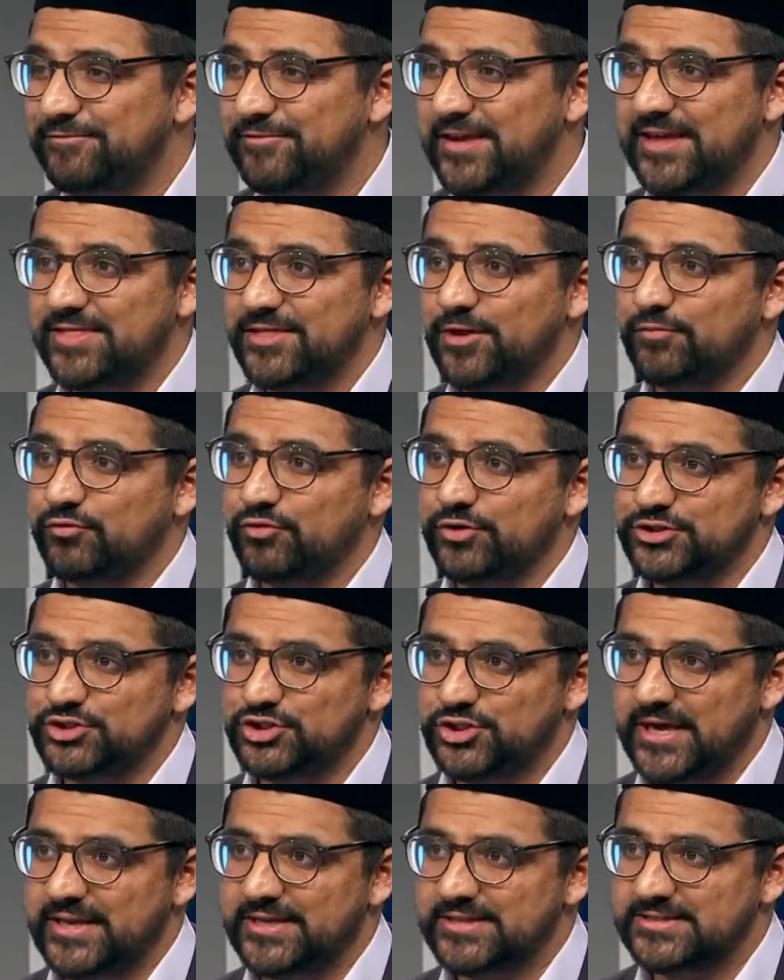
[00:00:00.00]
the faith of
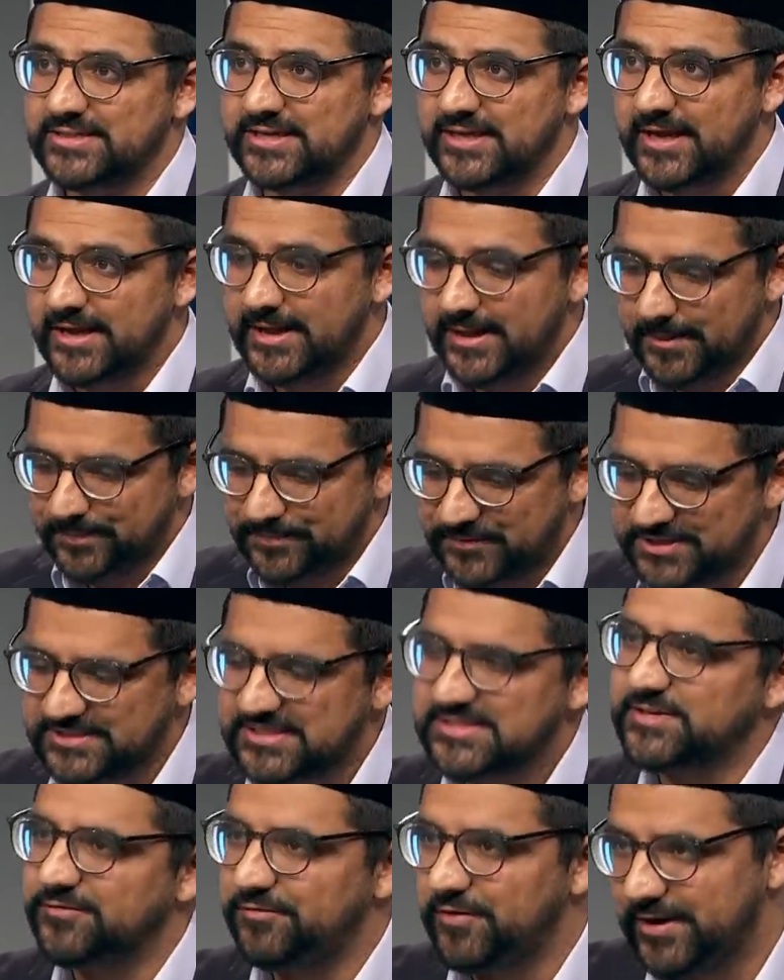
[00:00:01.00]
Christianity.
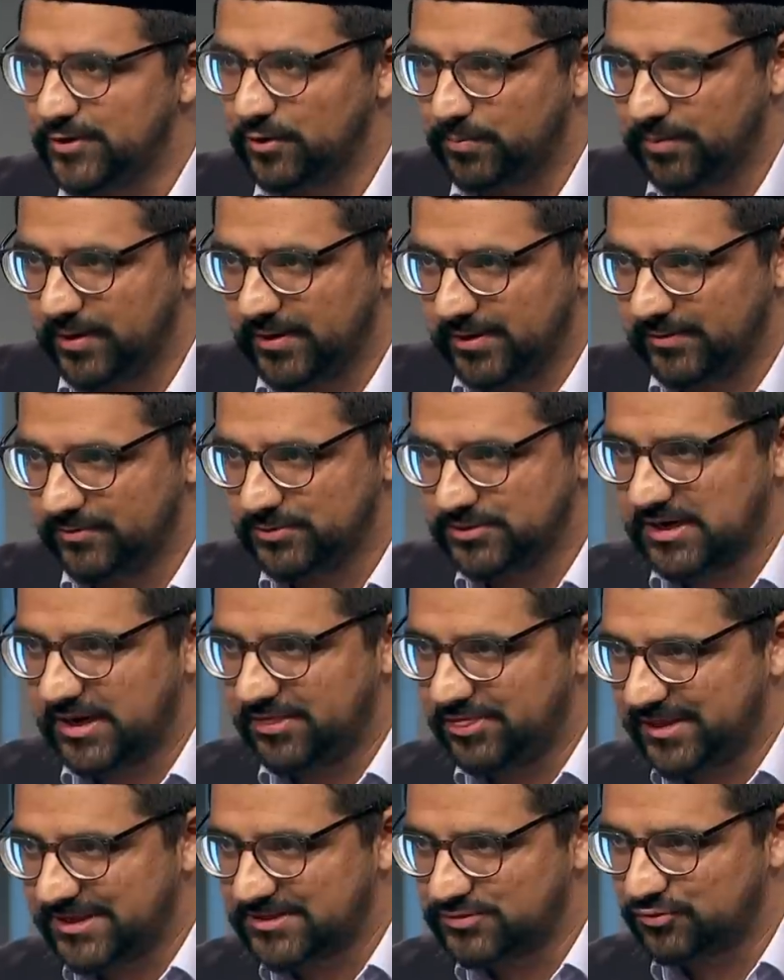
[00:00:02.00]
Just as a final point, which
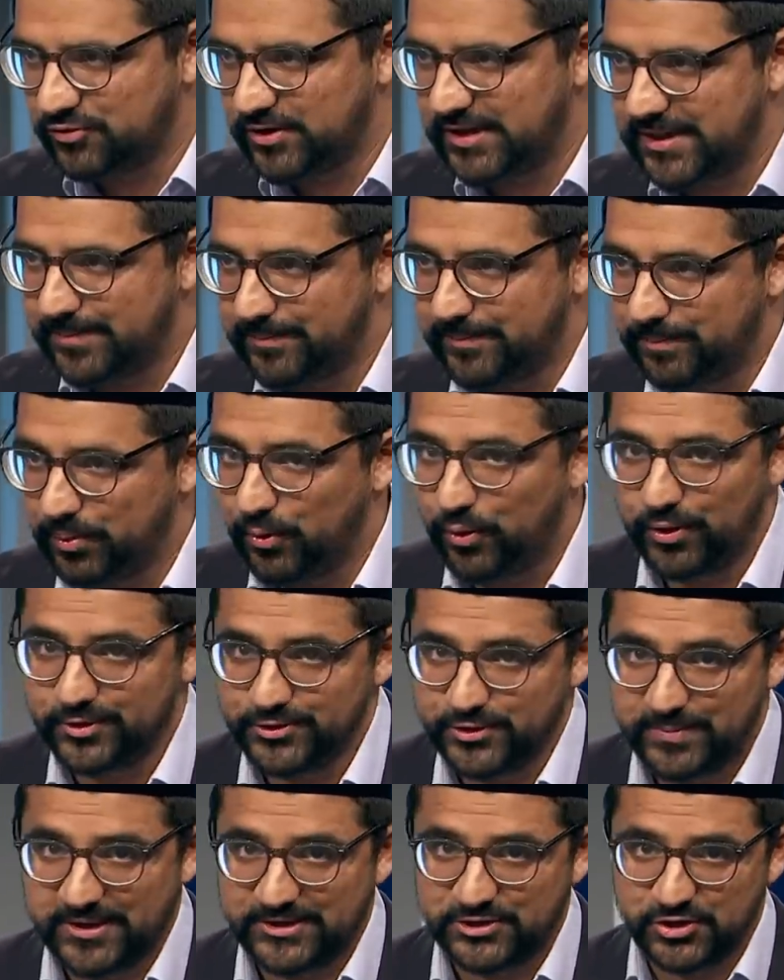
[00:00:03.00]
I think is really
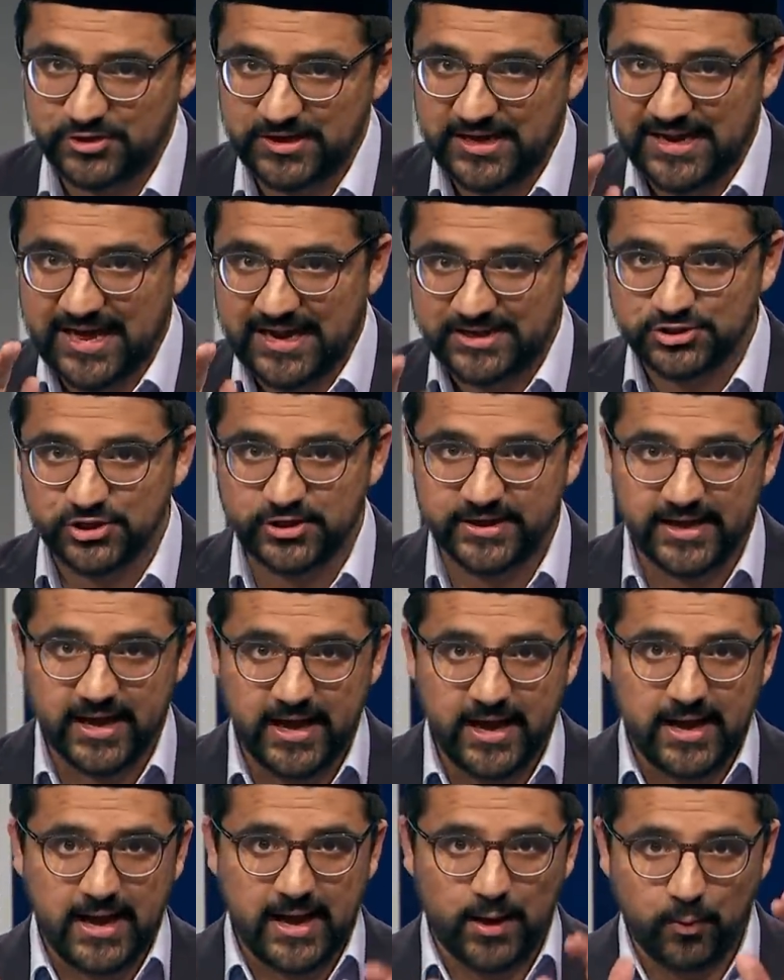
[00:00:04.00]
important to mention, and actually
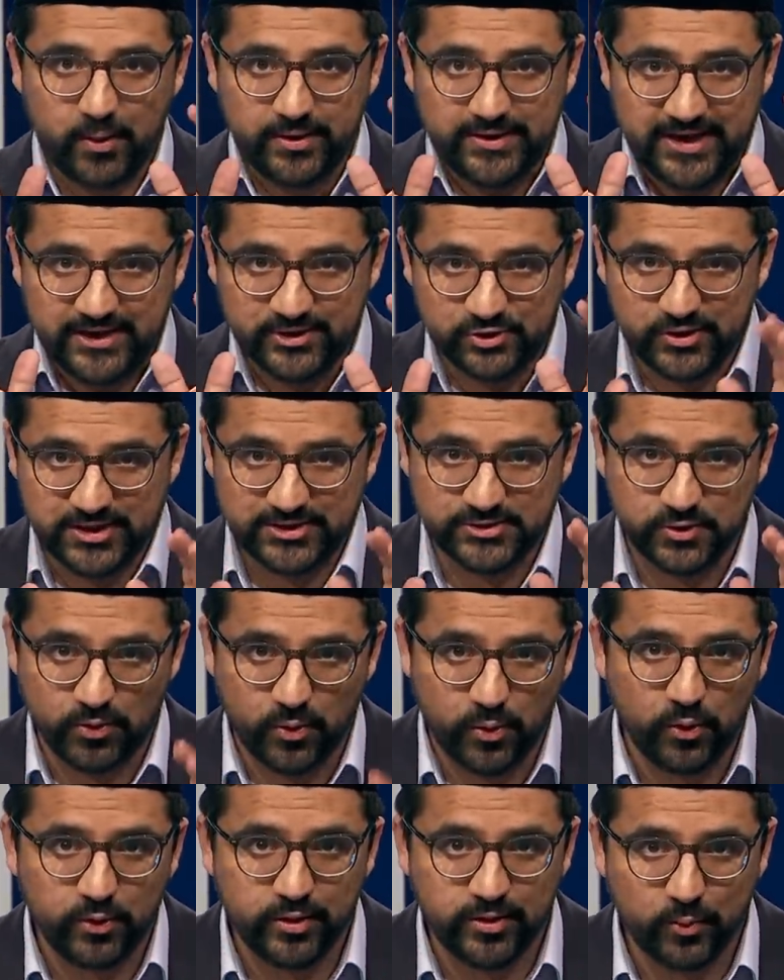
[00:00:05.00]
I want to address
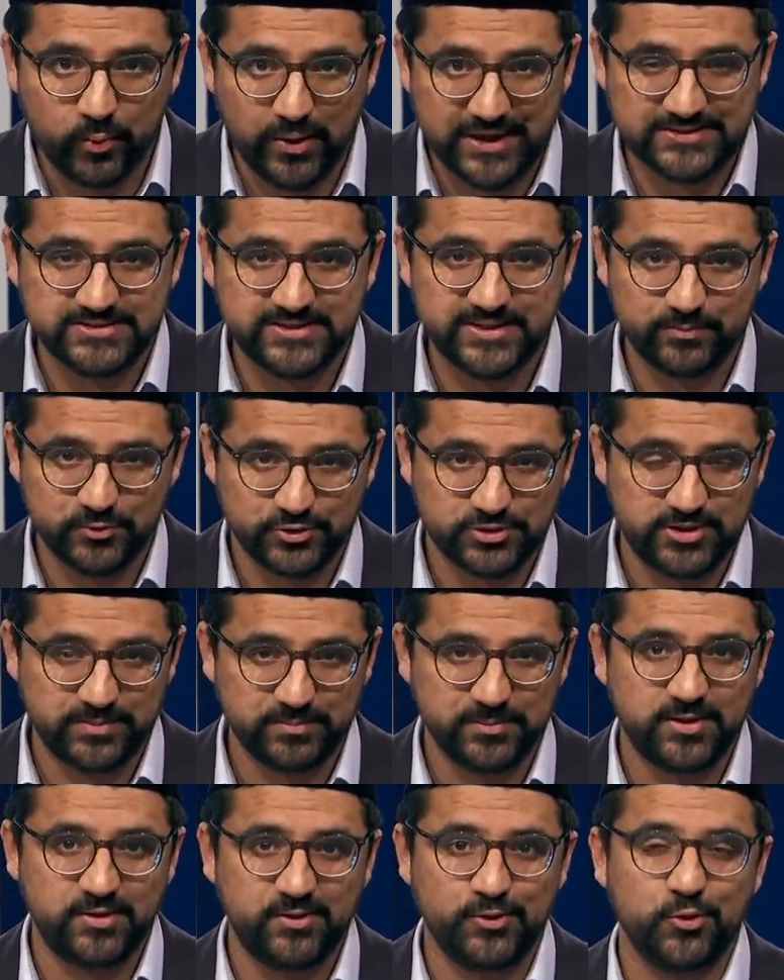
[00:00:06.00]
all the Western
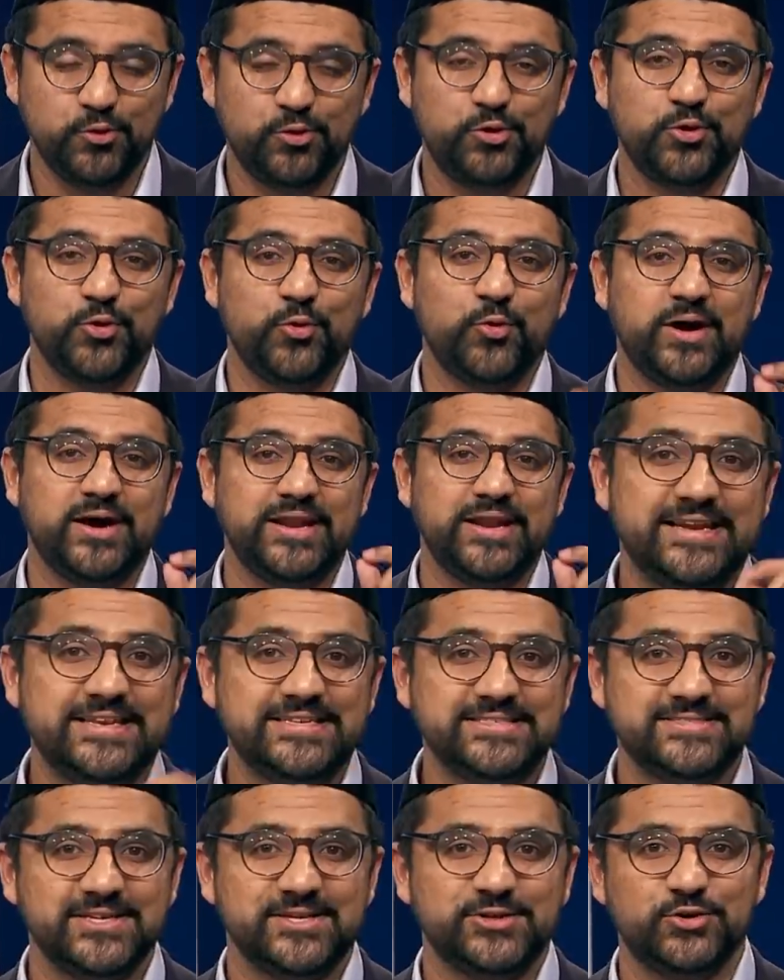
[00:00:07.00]
Muslim youth who
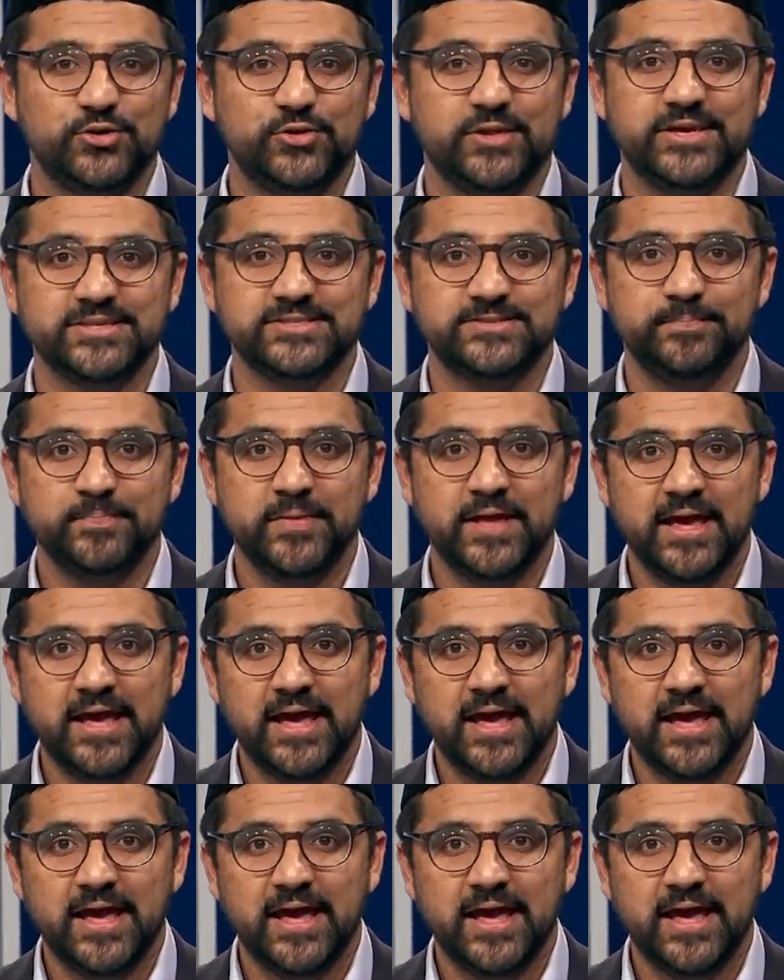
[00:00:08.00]
listening to this.